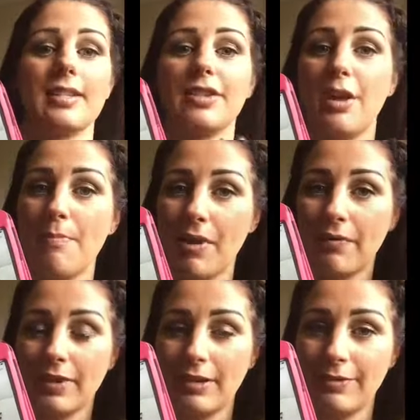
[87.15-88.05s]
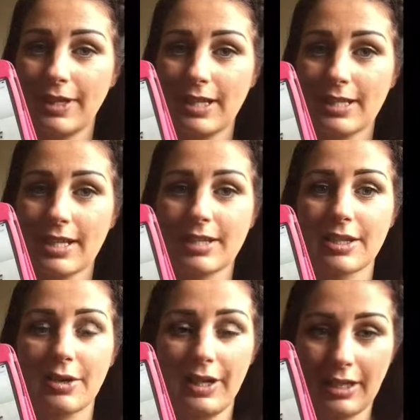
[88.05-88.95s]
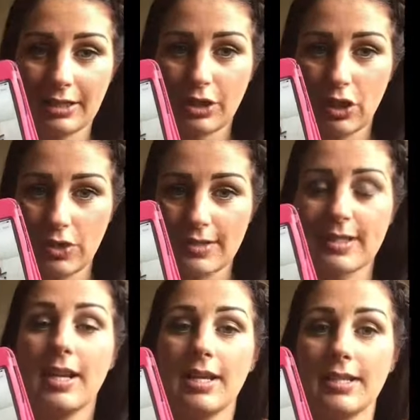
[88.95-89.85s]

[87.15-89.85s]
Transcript: There's no monthly fees, there's no hidden costs.